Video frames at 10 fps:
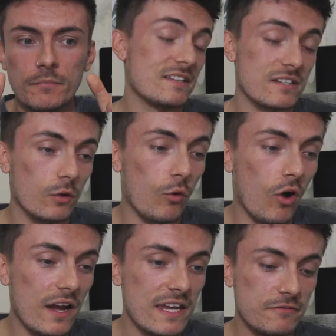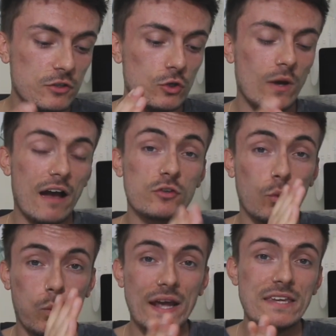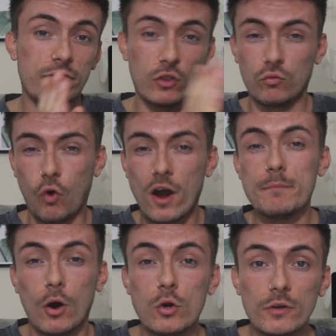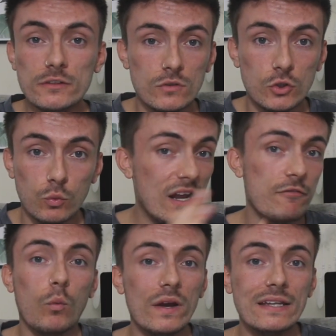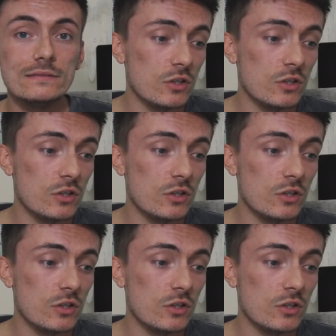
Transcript: I tell you what, if you have to wait for the right moment, you'll never win.